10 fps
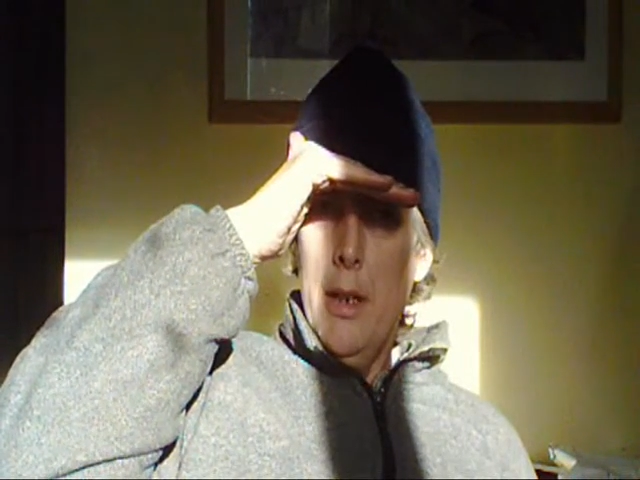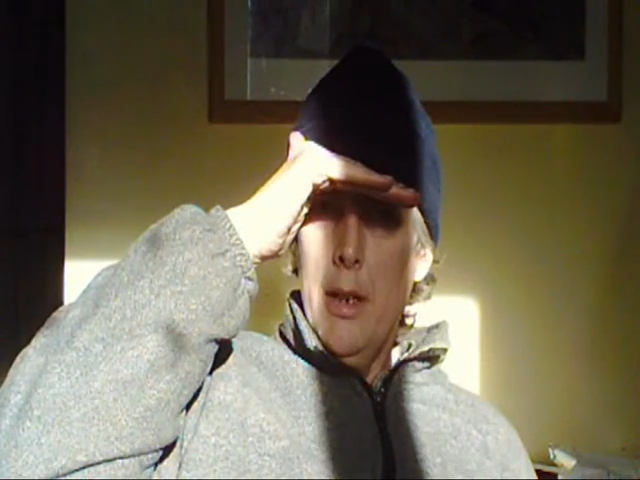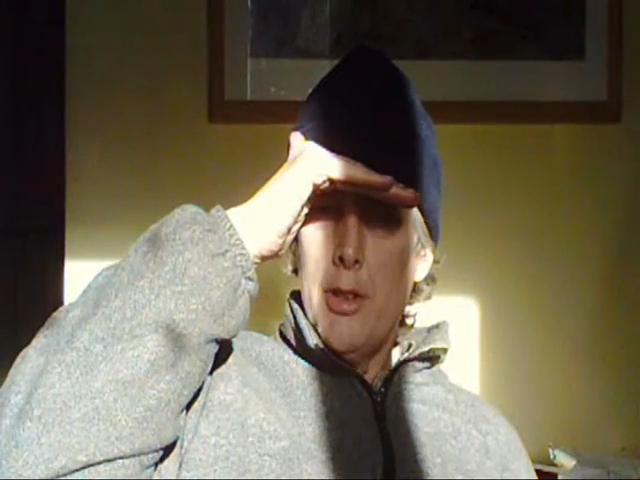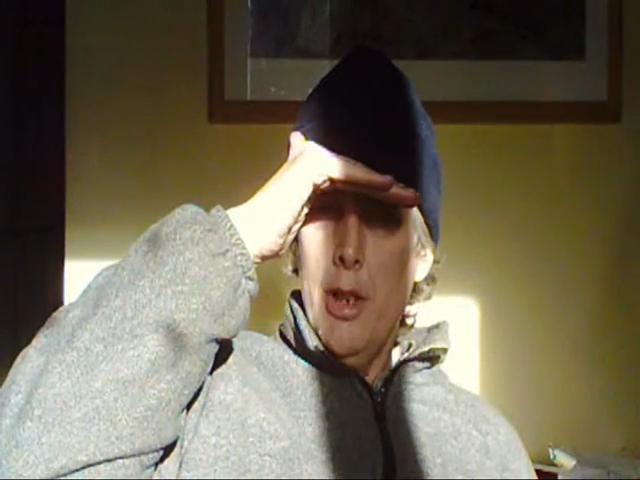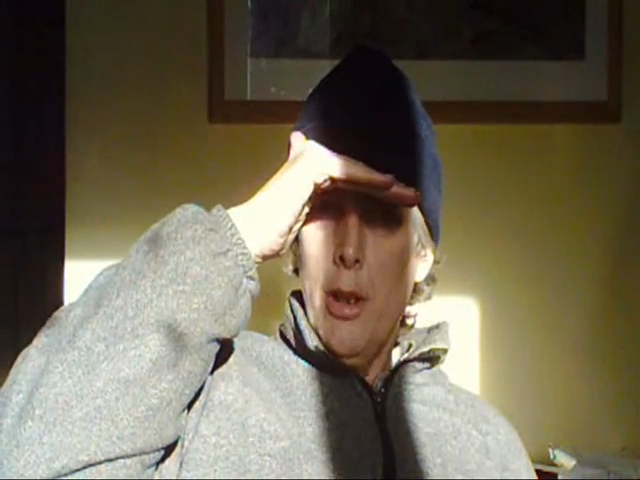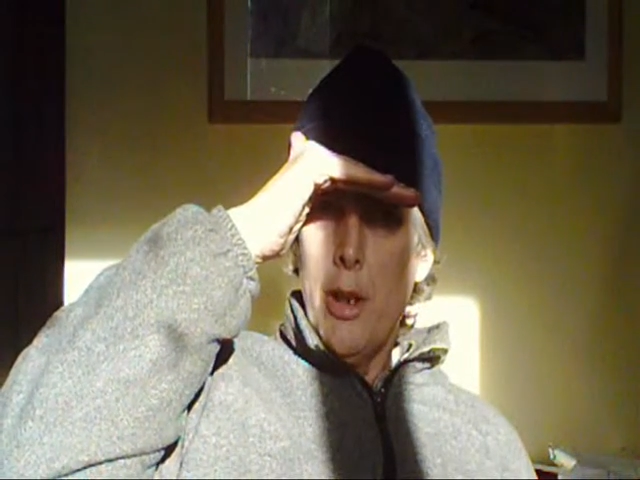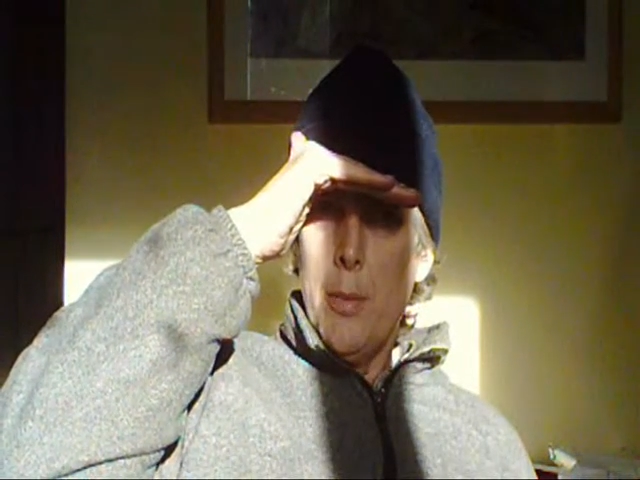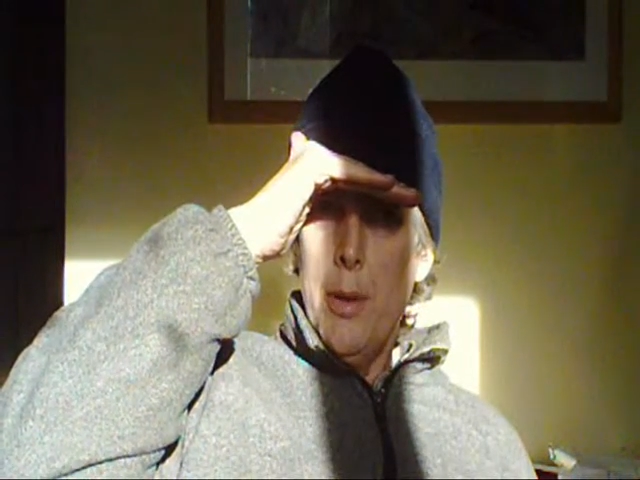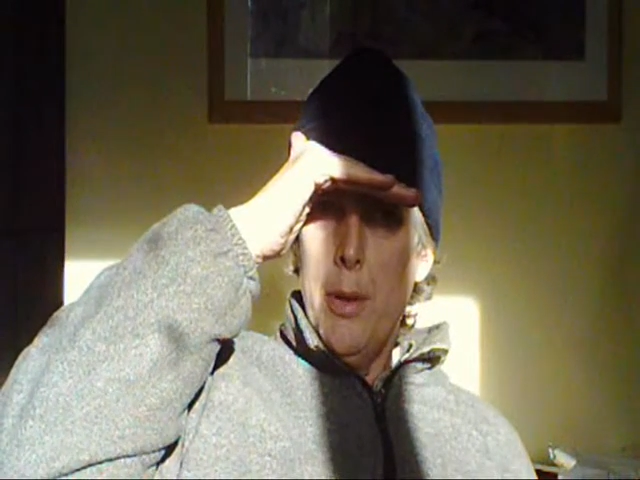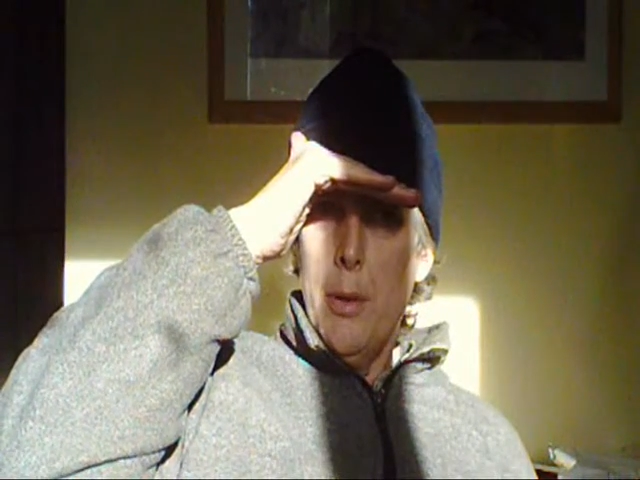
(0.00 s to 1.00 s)
nursed in
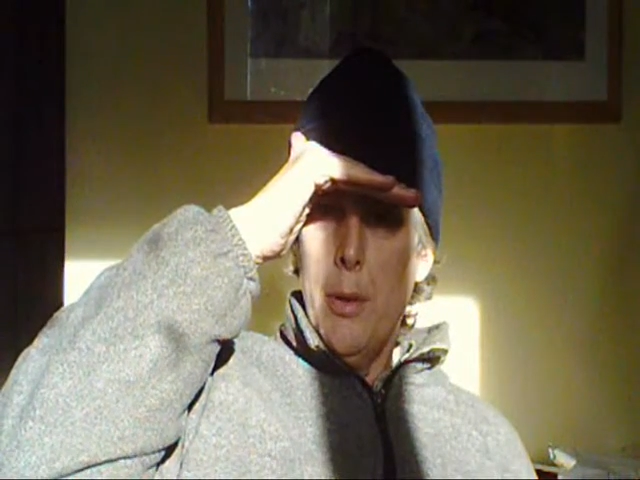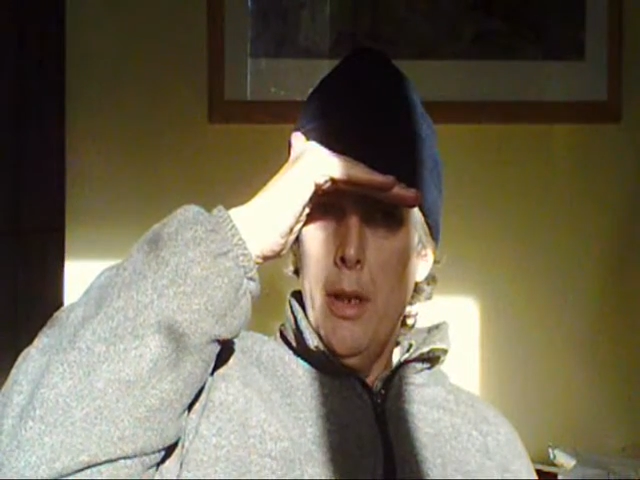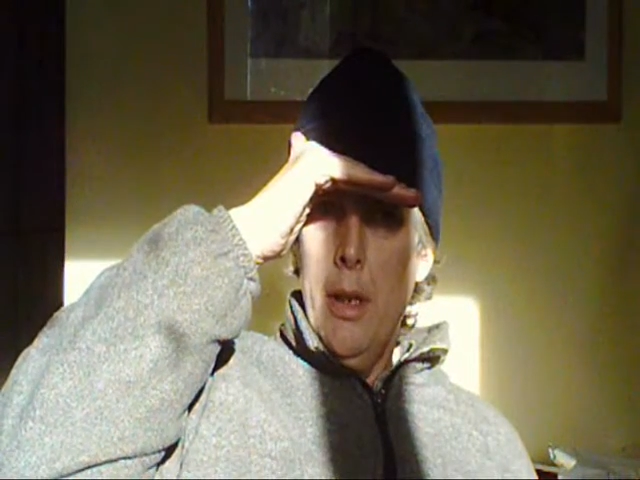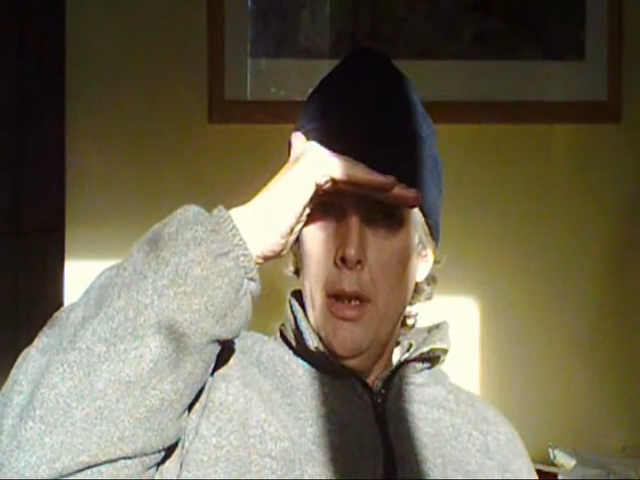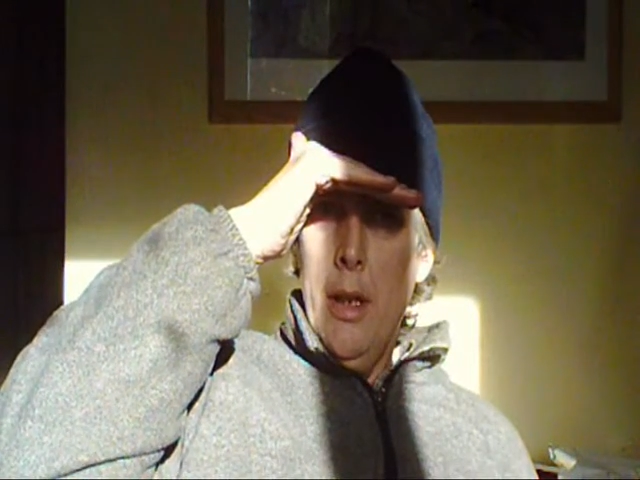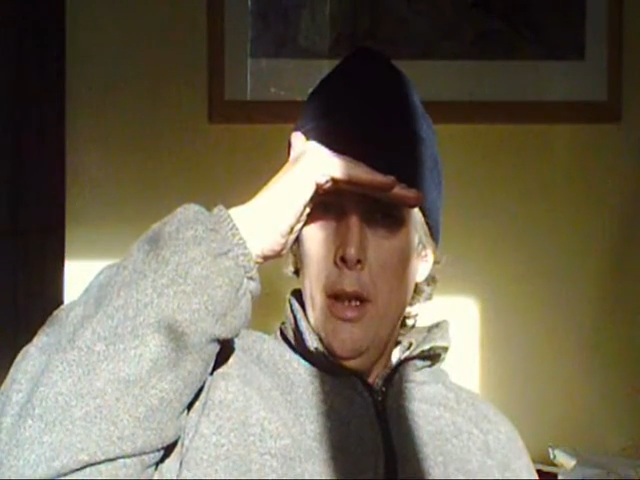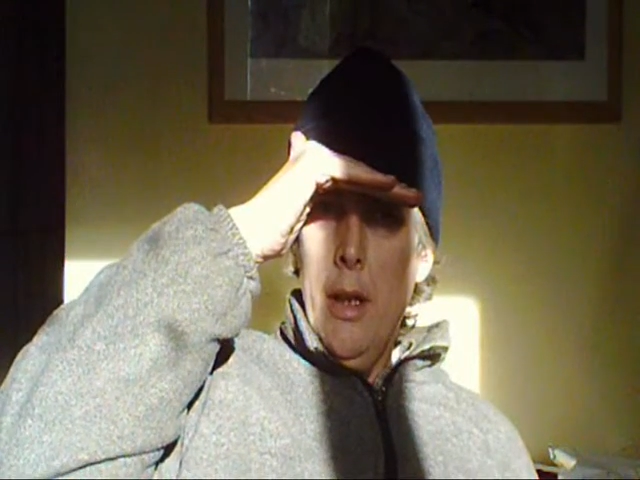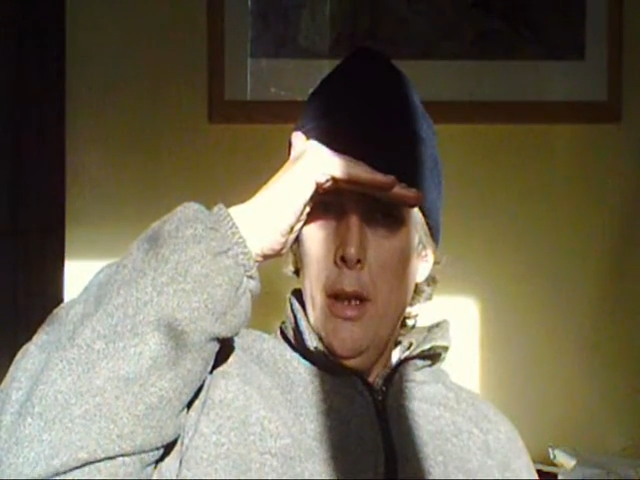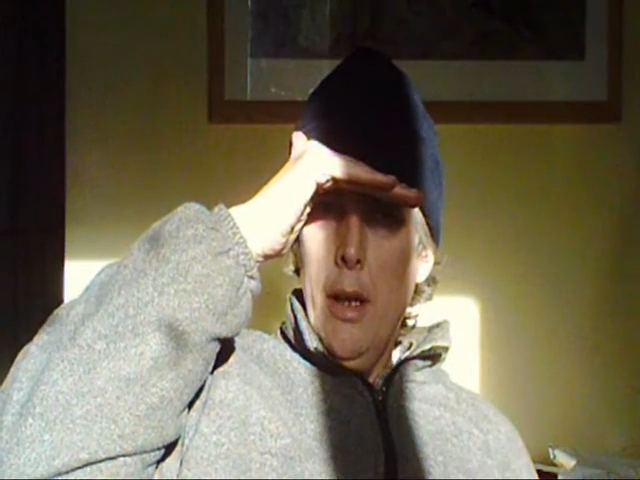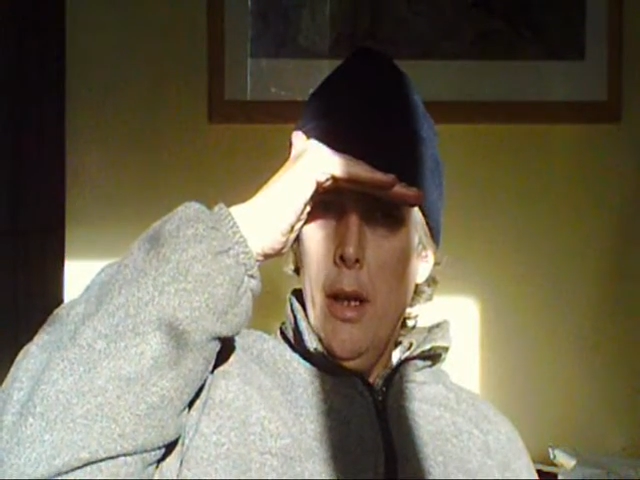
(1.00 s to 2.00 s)
hospital.
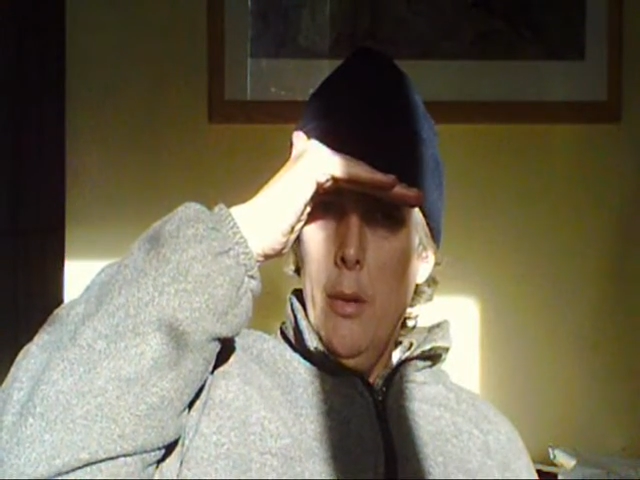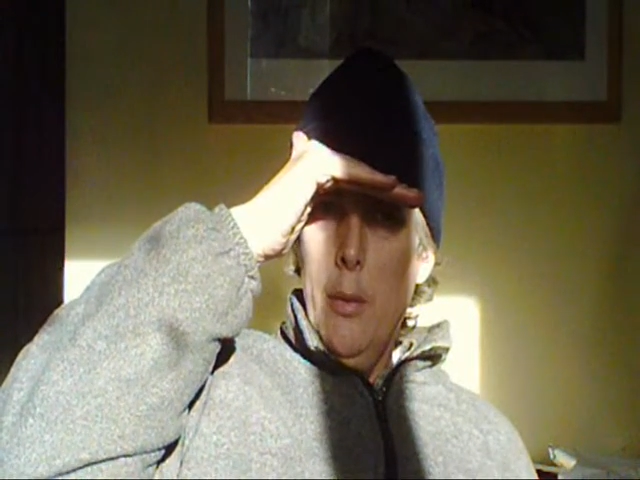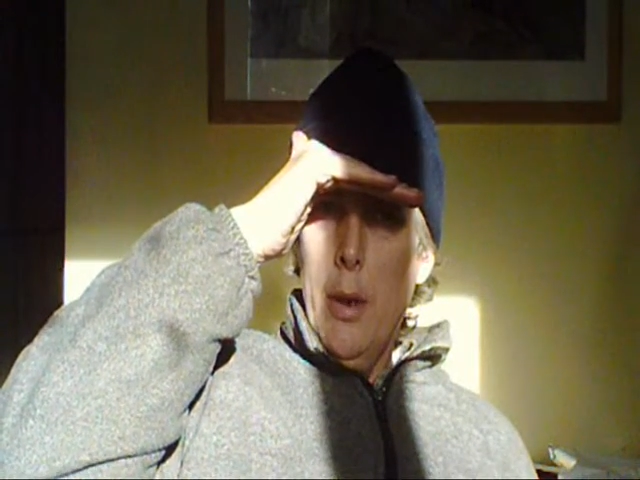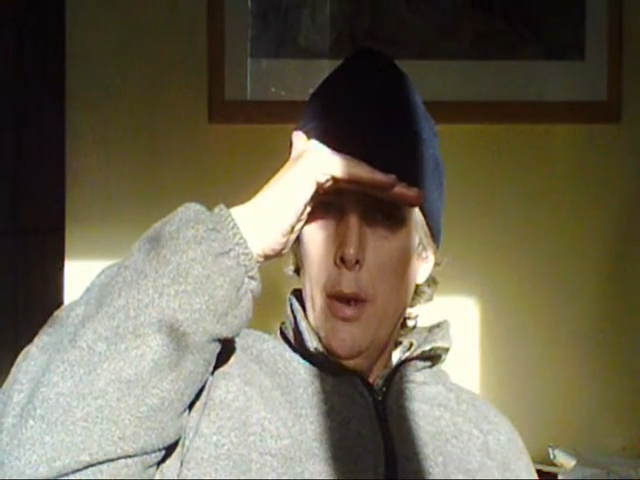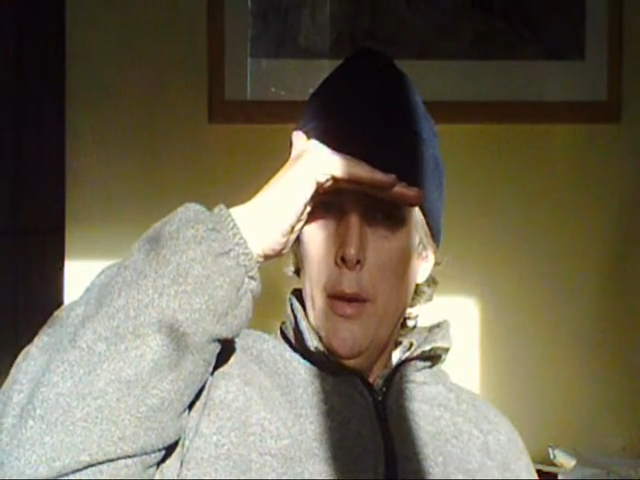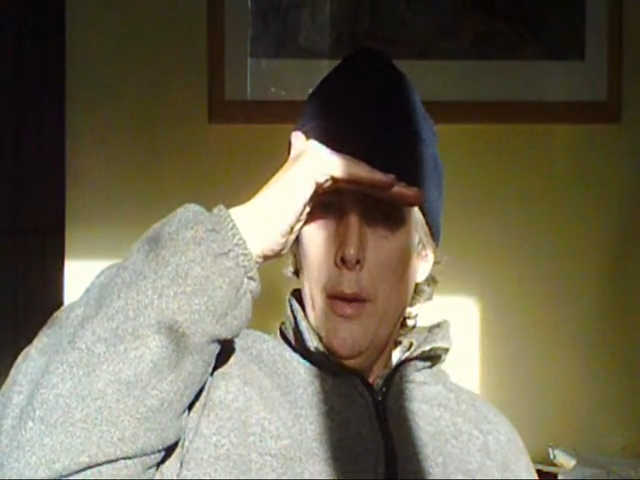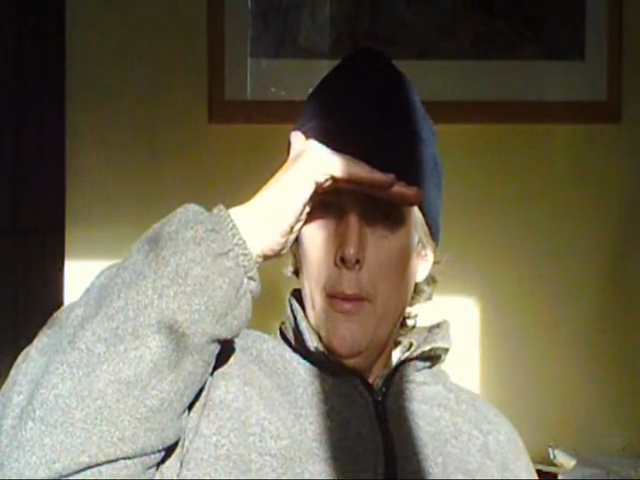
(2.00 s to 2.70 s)
Well,